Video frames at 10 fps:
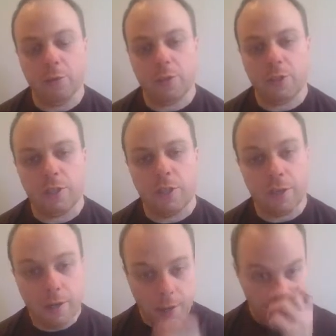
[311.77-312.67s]
used
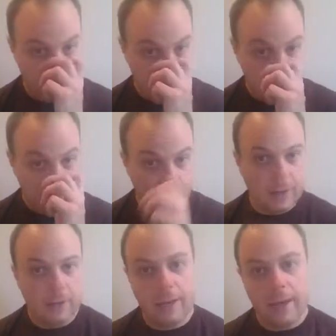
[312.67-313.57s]
gear.
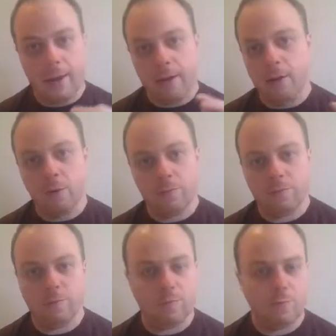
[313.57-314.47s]
Again, I
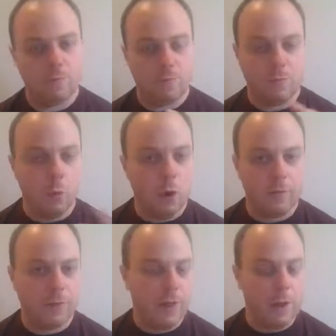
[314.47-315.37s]
don't
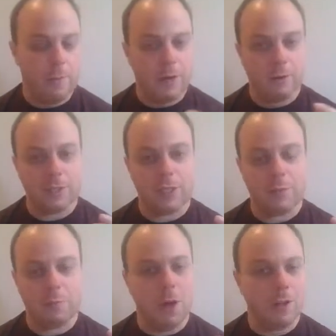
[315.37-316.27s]
work for them. I don't
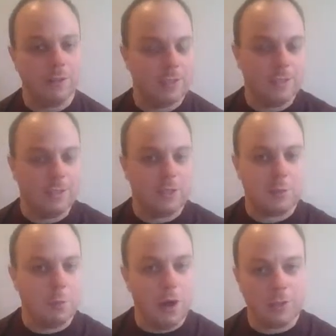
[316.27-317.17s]
this isn't
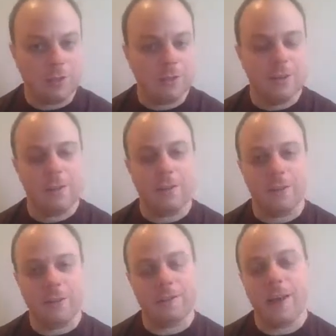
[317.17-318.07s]
sponsored,
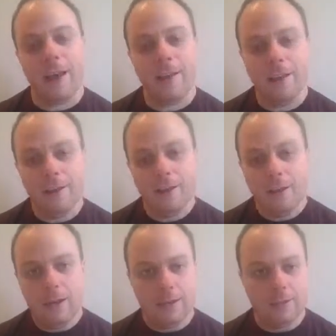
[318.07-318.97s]
nothing like that.
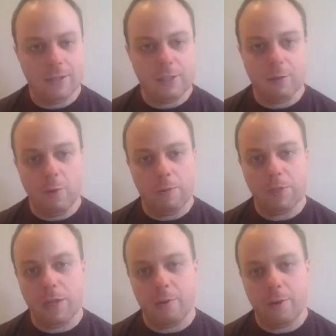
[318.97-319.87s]
Just a
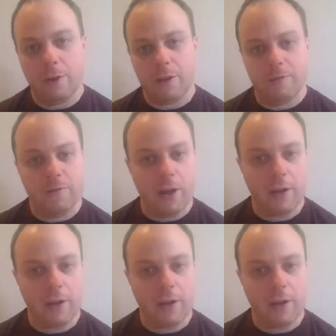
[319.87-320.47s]
website where you can